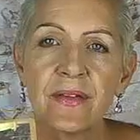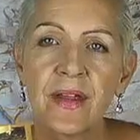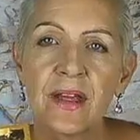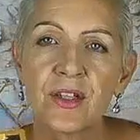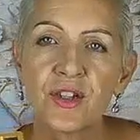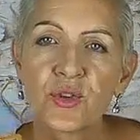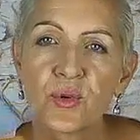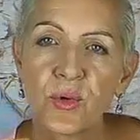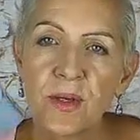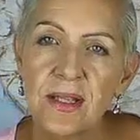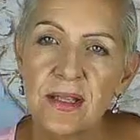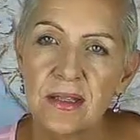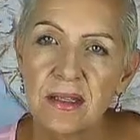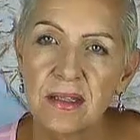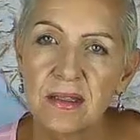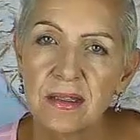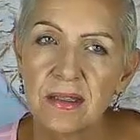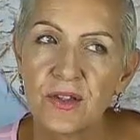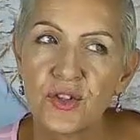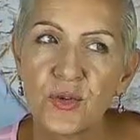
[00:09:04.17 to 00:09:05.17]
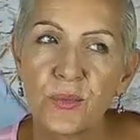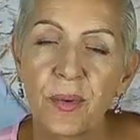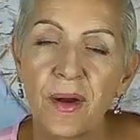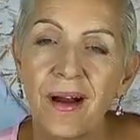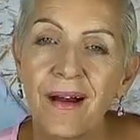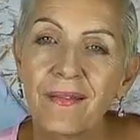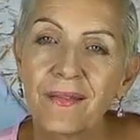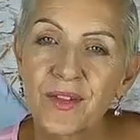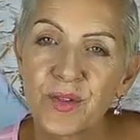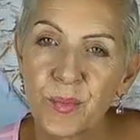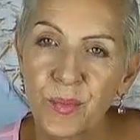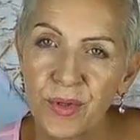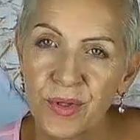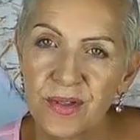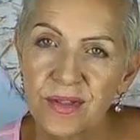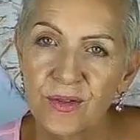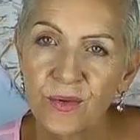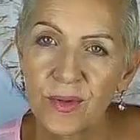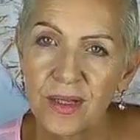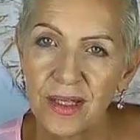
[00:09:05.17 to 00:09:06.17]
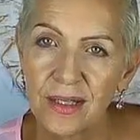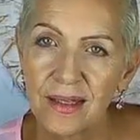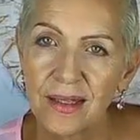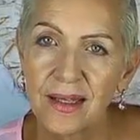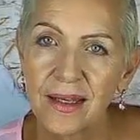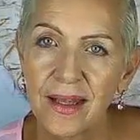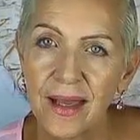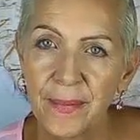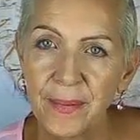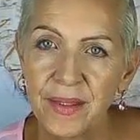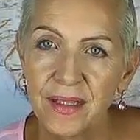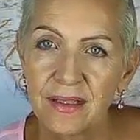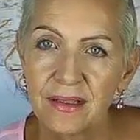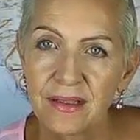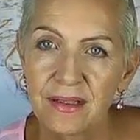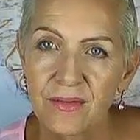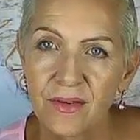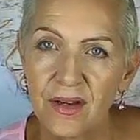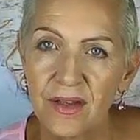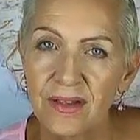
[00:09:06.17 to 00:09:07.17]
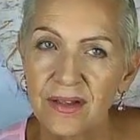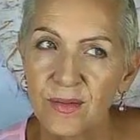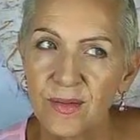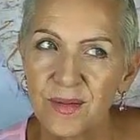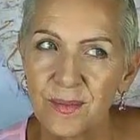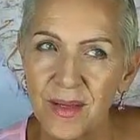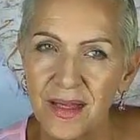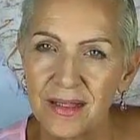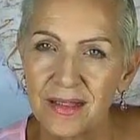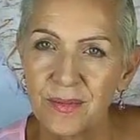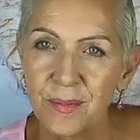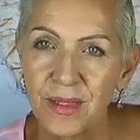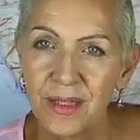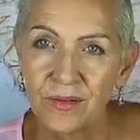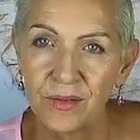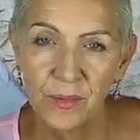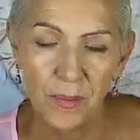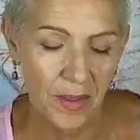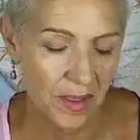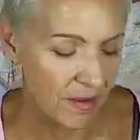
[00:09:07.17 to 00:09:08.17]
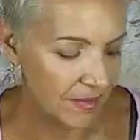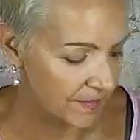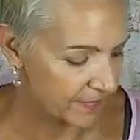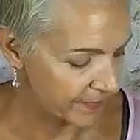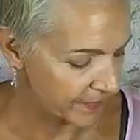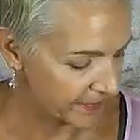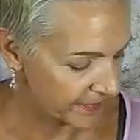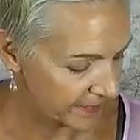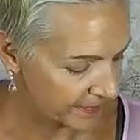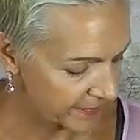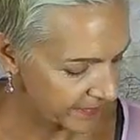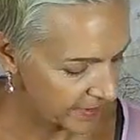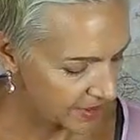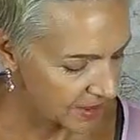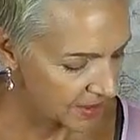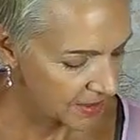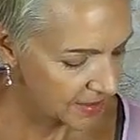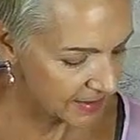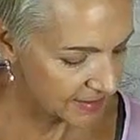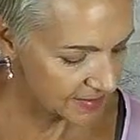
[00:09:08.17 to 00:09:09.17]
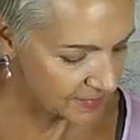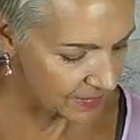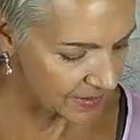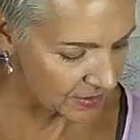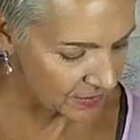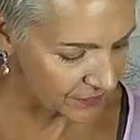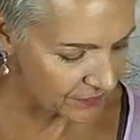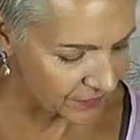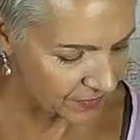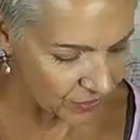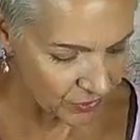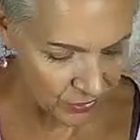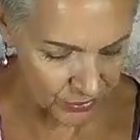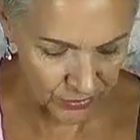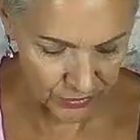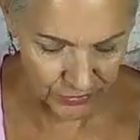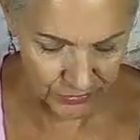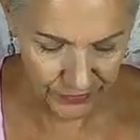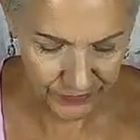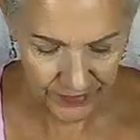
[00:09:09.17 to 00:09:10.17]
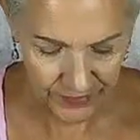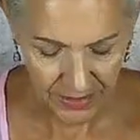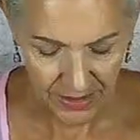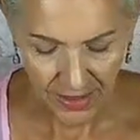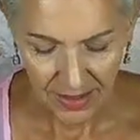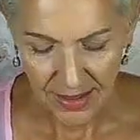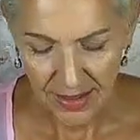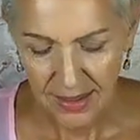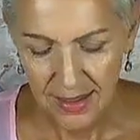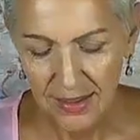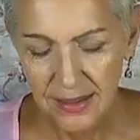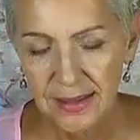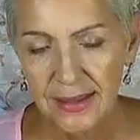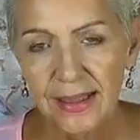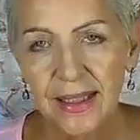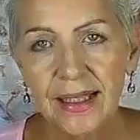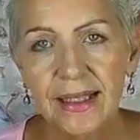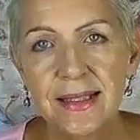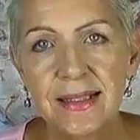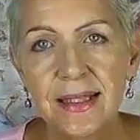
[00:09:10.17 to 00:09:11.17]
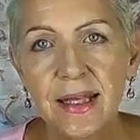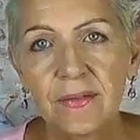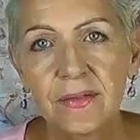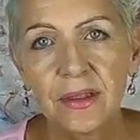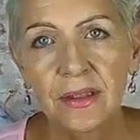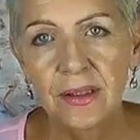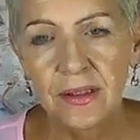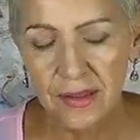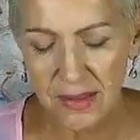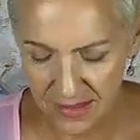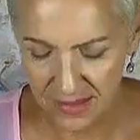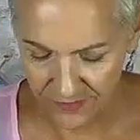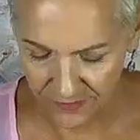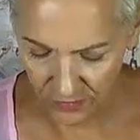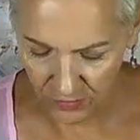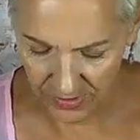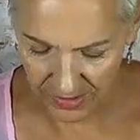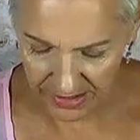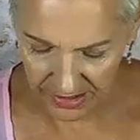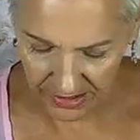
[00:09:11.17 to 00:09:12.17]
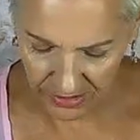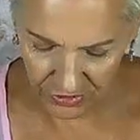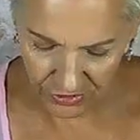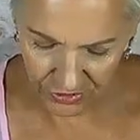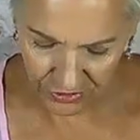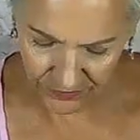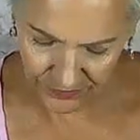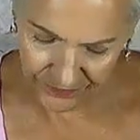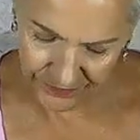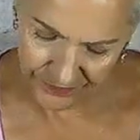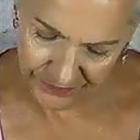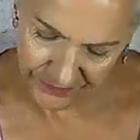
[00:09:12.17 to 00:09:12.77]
that choice is, it's your path to personal healing and happiness, right? So it's meant to be on your path. It's meant for you. Let's have a look at this voyage.